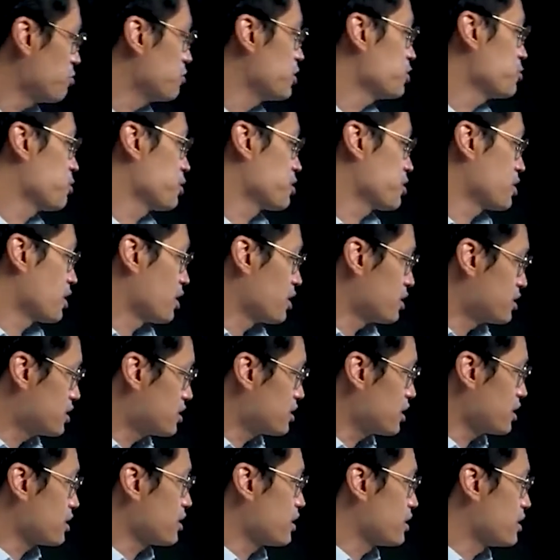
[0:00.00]
this fish was
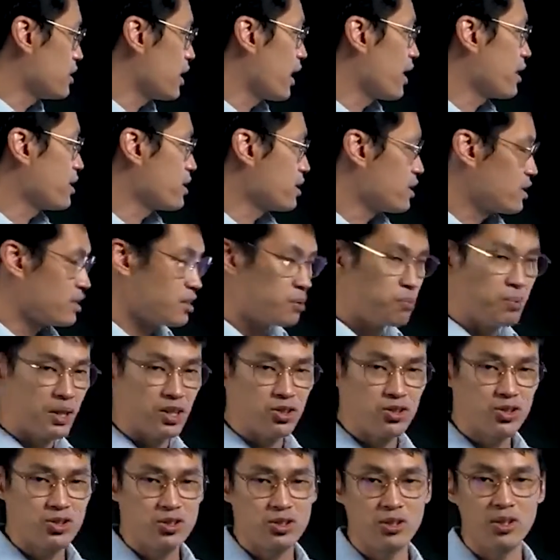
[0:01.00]
sick and dying in the
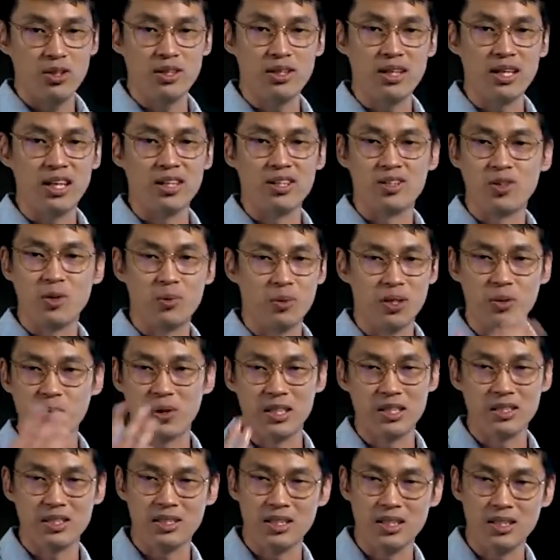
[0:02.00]
pet store and nobody
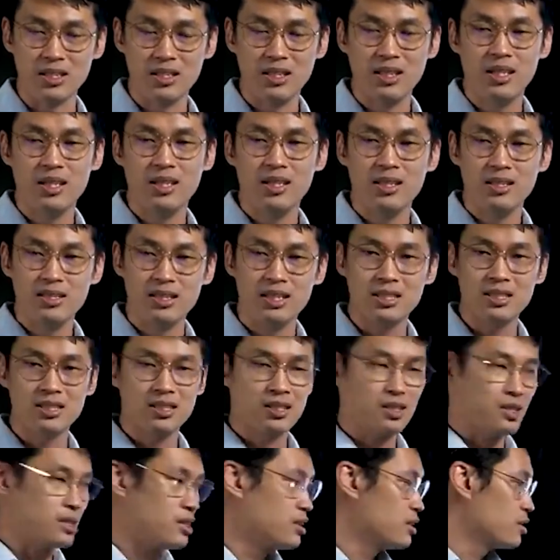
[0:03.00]
wanted it.
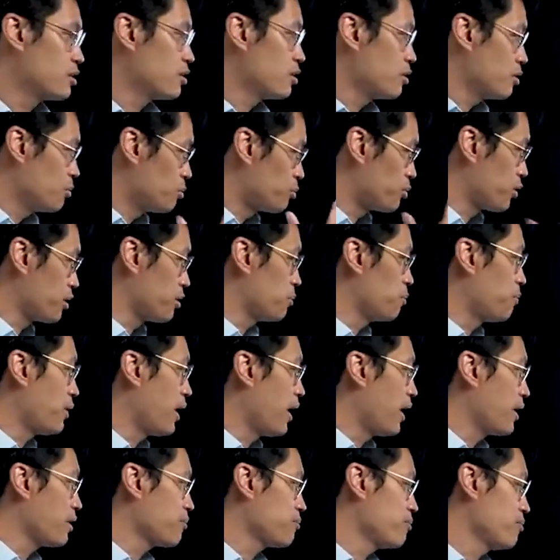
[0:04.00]
This girl brought it
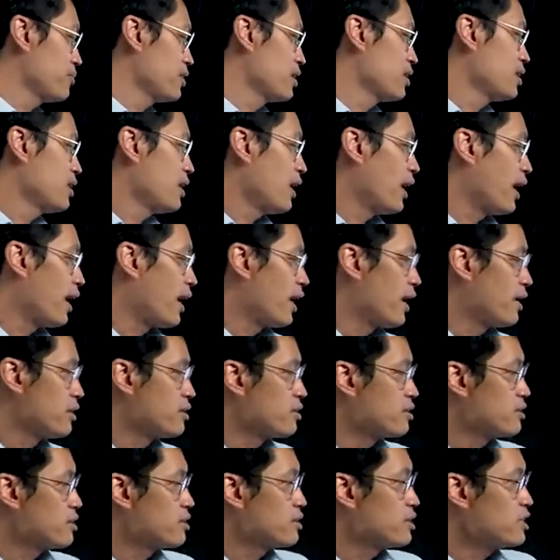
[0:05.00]
back
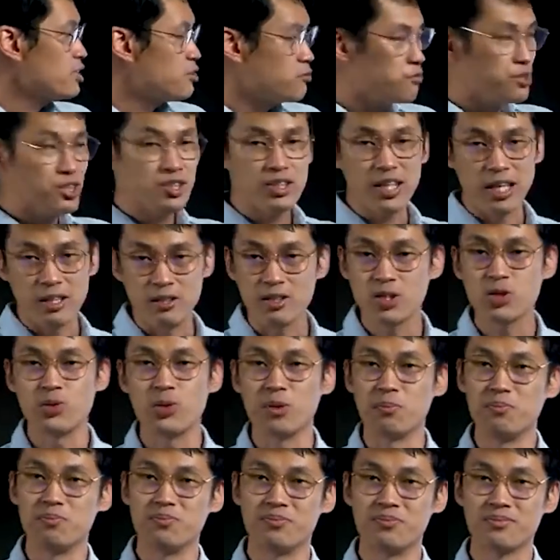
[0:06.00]
And this fish cannot
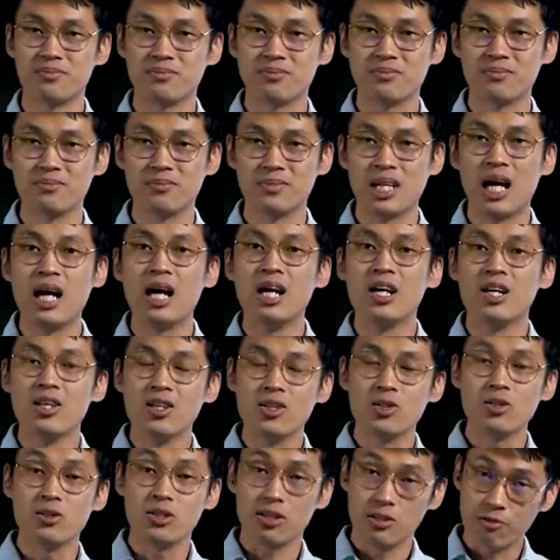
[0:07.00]
swim.
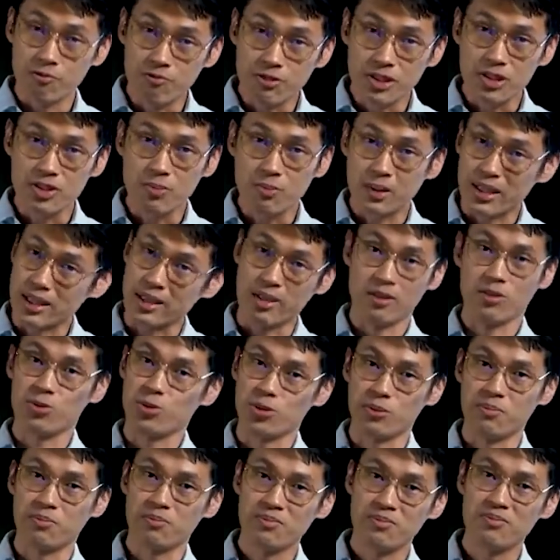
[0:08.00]
So it's a fish, but it cannot
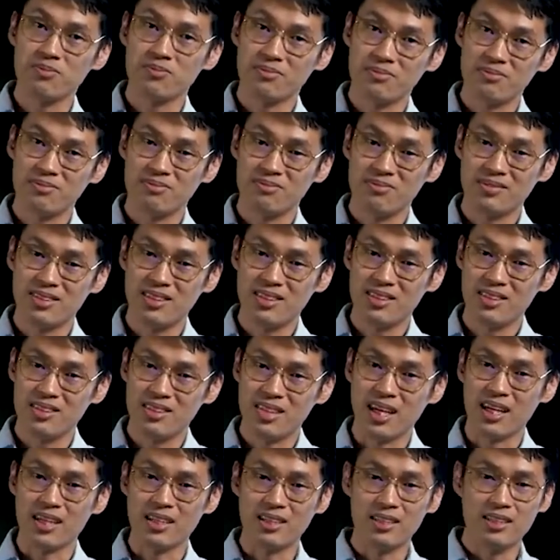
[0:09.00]
swim,
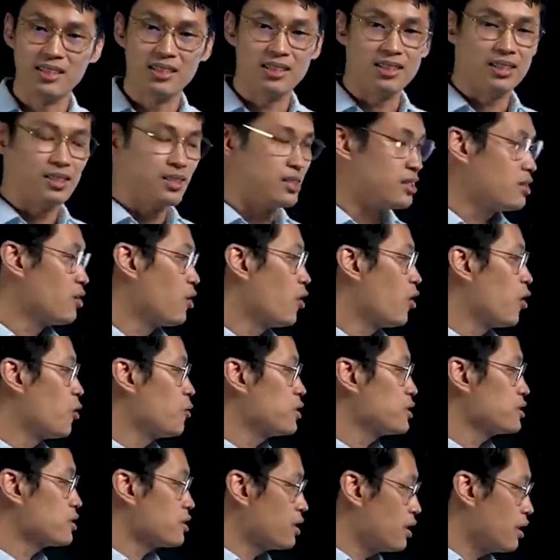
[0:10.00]
right? It
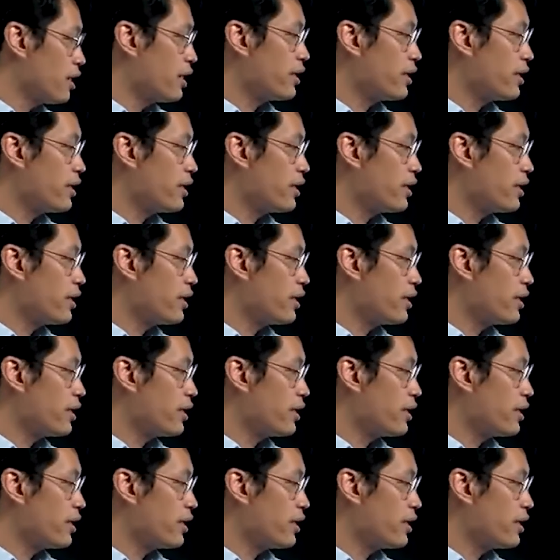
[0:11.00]
always